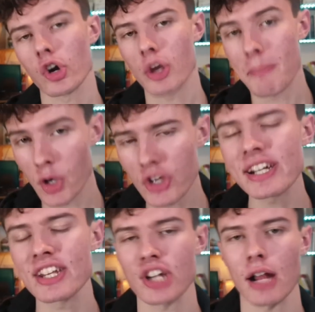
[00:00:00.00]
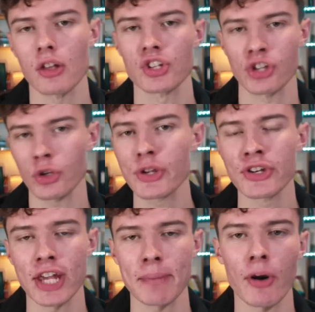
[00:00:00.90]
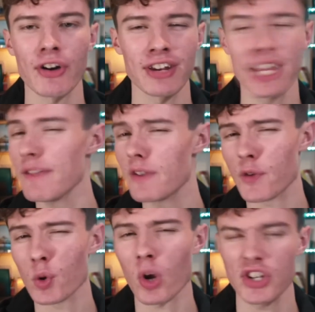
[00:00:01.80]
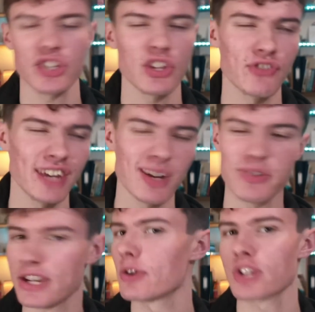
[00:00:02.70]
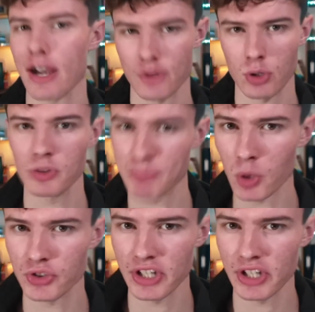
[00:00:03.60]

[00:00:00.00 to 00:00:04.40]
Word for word: community challenge that you can take part in even if you're watching this video years after it was posted.